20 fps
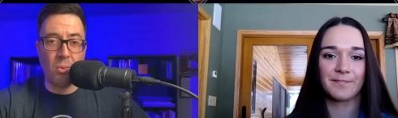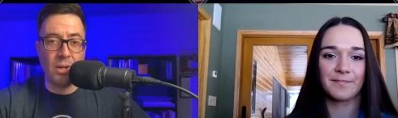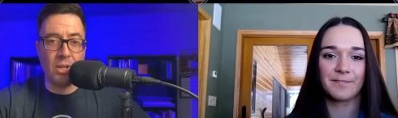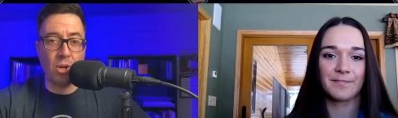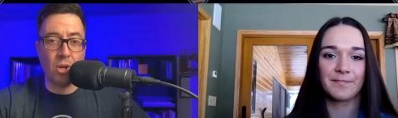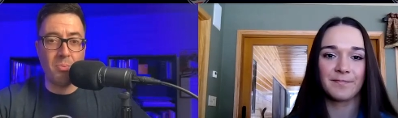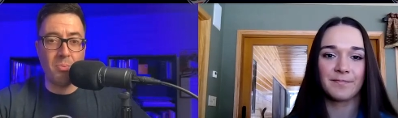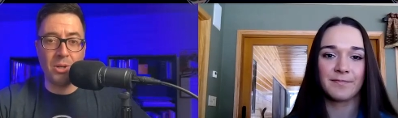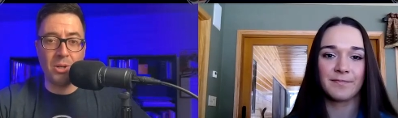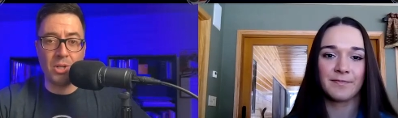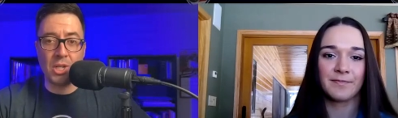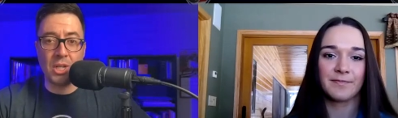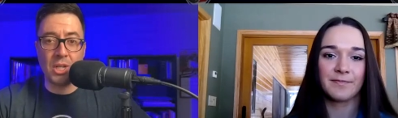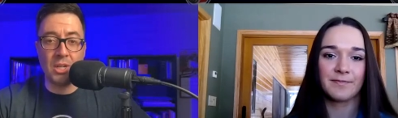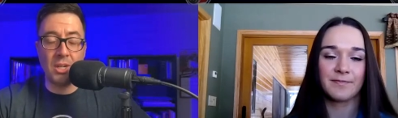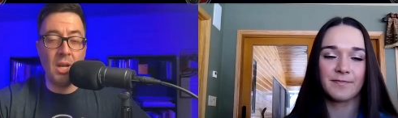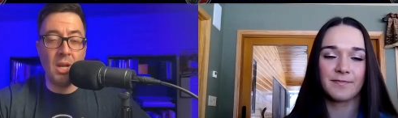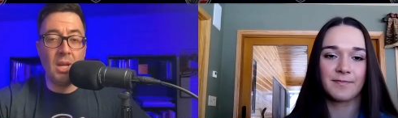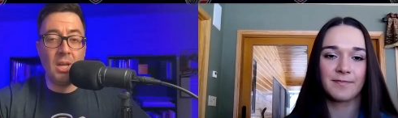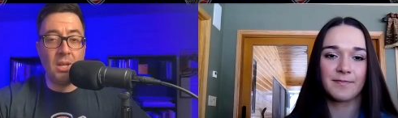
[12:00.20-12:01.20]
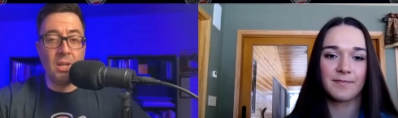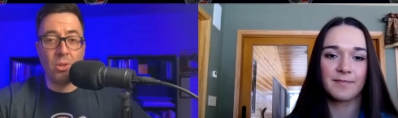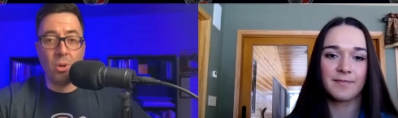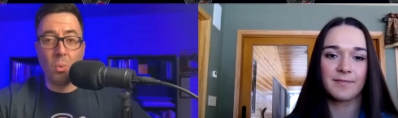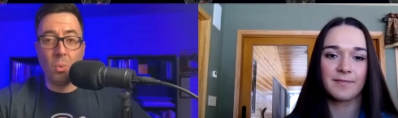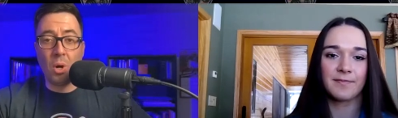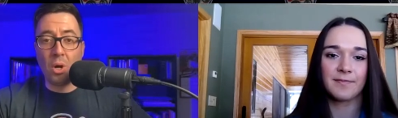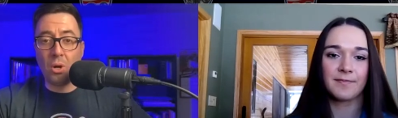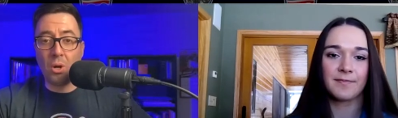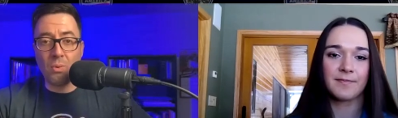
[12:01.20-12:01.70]
Speaker 1: when you're pushing the
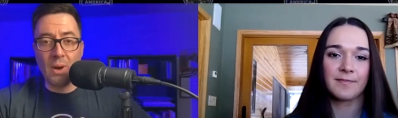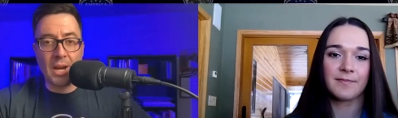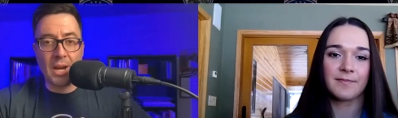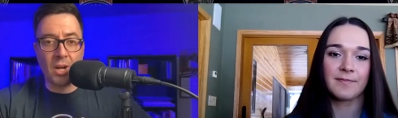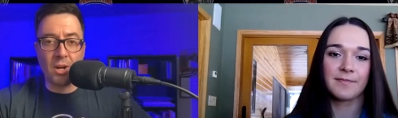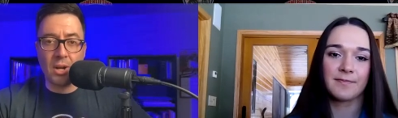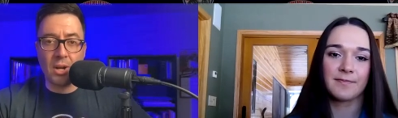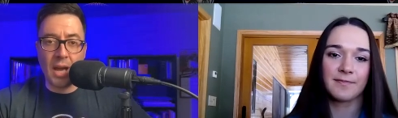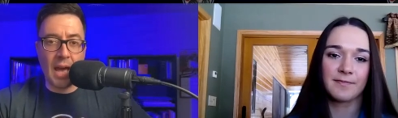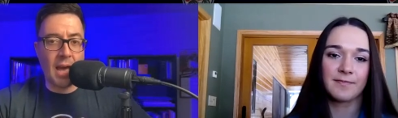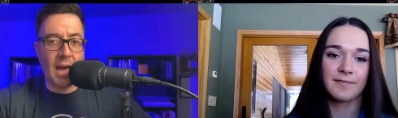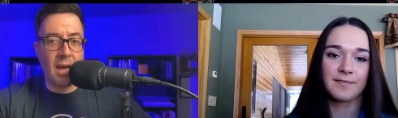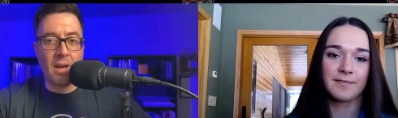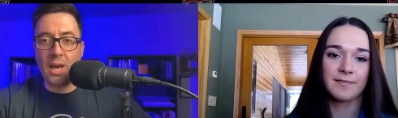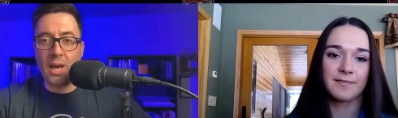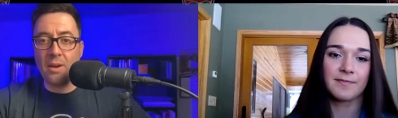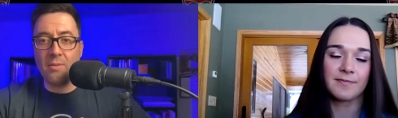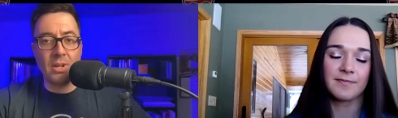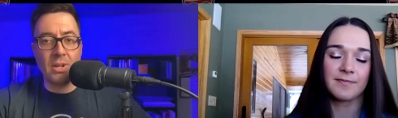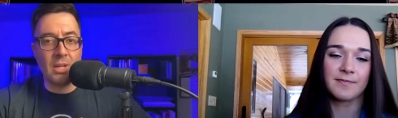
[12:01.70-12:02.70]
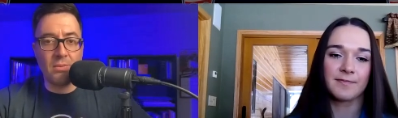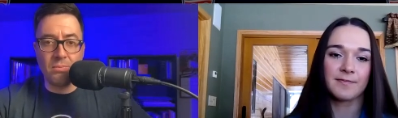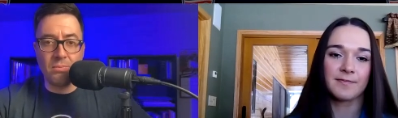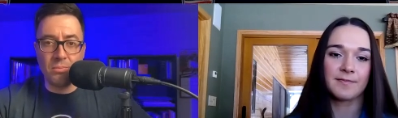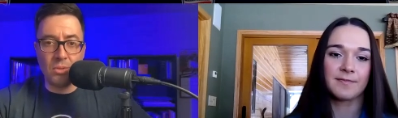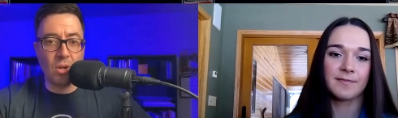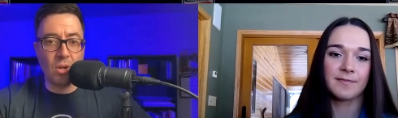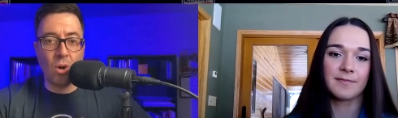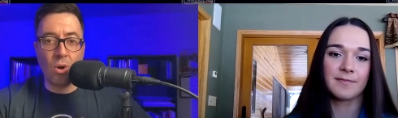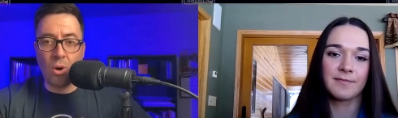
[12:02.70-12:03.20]
world record at every,
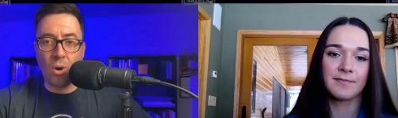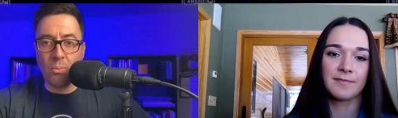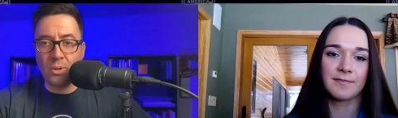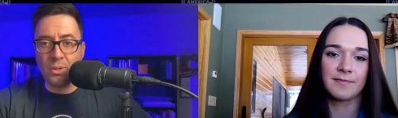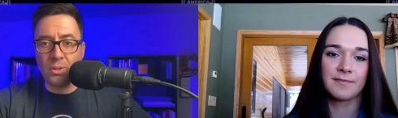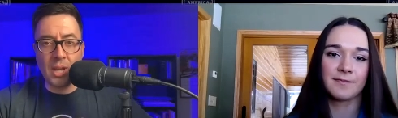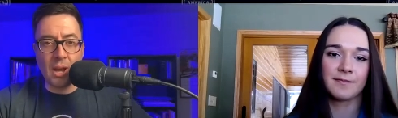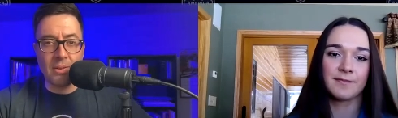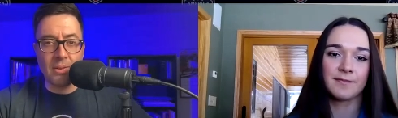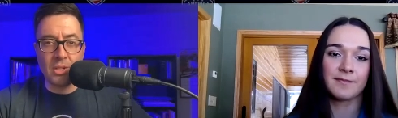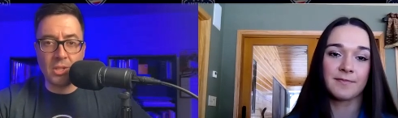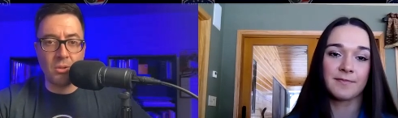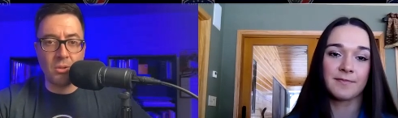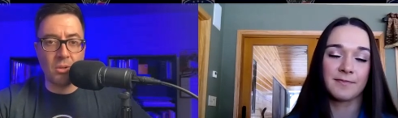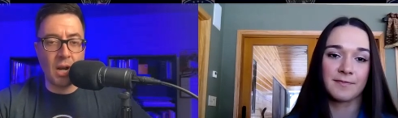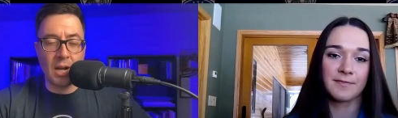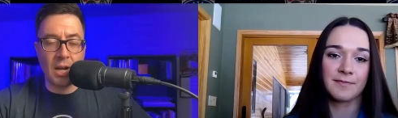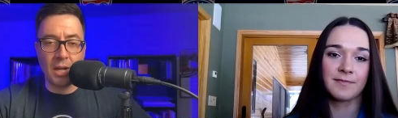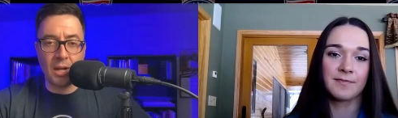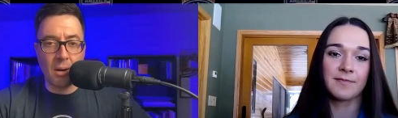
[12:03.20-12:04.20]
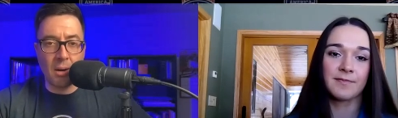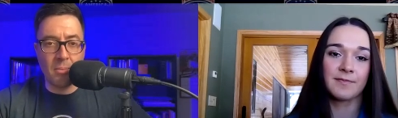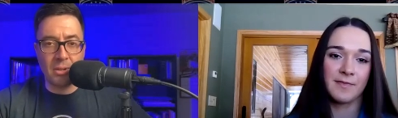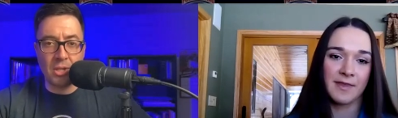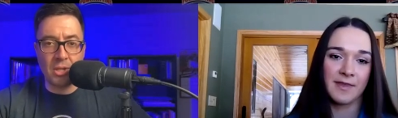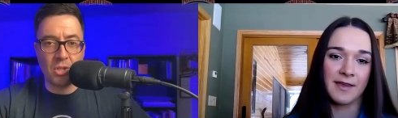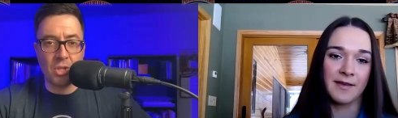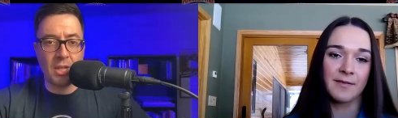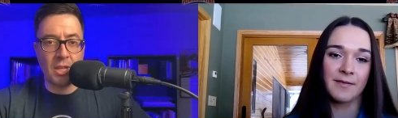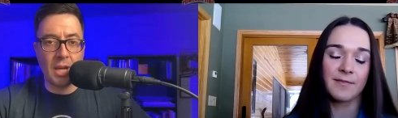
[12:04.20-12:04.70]
you know, almost every single kind of
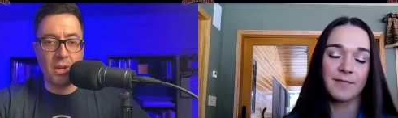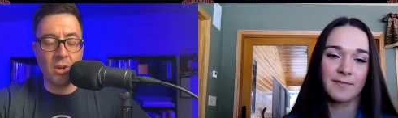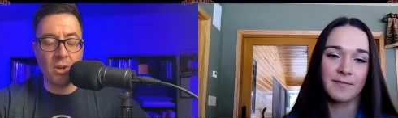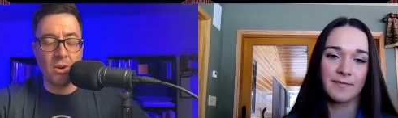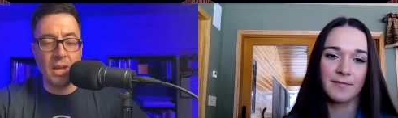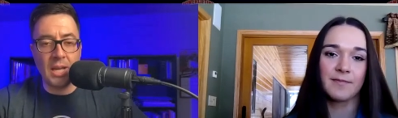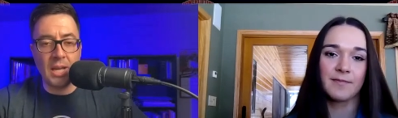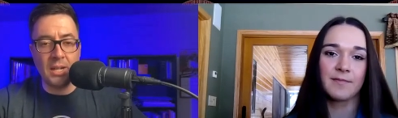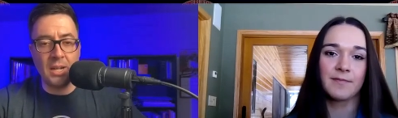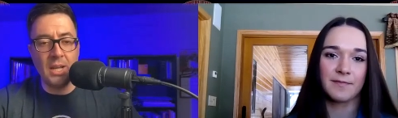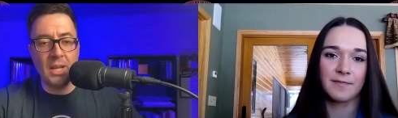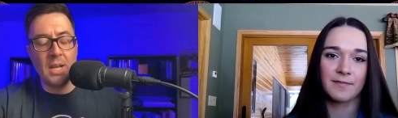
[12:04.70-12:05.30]
competition that you're in.